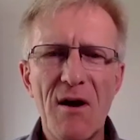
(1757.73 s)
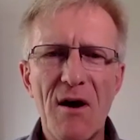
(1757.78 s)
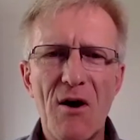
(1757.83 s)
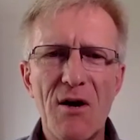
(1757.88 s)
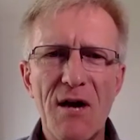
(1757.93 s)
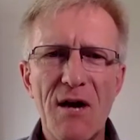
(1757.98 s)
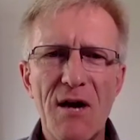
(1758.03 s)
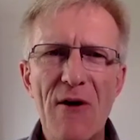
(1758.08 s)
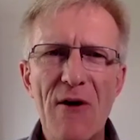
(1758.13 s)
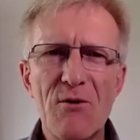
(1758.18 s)

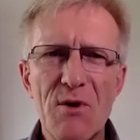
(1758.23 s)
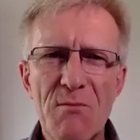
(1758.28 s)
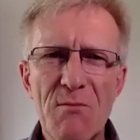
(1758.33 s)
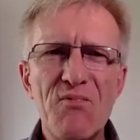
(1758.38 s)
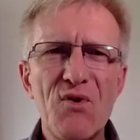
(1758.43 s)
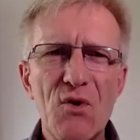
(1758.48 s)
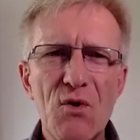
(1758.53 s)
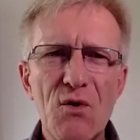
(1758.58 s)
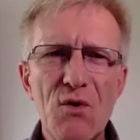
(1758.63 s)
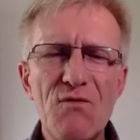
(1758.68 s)
on how to
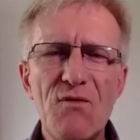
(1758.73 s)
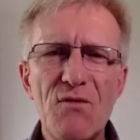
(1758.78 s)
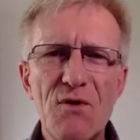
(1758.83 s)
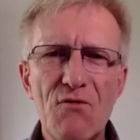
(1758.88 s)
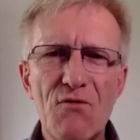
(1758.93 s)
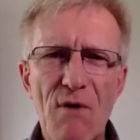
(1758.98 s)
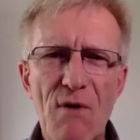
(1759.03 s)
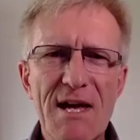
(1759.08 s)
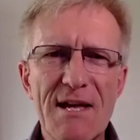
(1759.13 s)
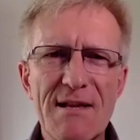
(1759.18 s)
improve
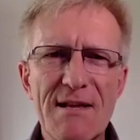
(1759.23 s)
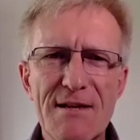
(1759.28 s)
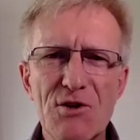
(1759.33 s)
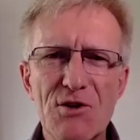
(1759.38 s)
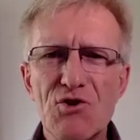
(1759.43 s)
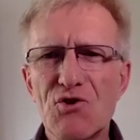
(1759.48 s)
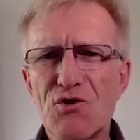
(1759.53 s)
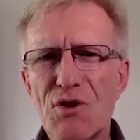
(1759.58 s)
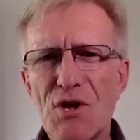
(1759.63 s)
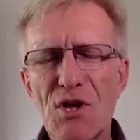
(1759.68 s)
the
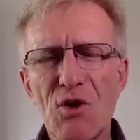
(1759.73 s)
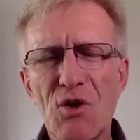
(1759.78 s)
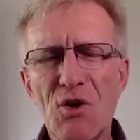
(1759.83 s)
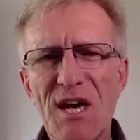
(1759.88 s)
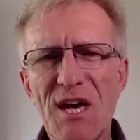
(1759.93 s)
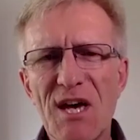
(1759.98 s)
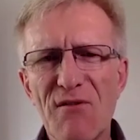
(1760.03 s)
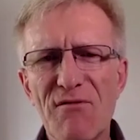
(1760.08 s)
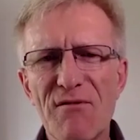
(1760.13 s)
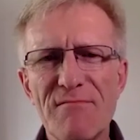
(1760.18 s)
recognition you
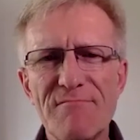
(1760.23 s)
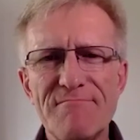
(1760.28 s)
give.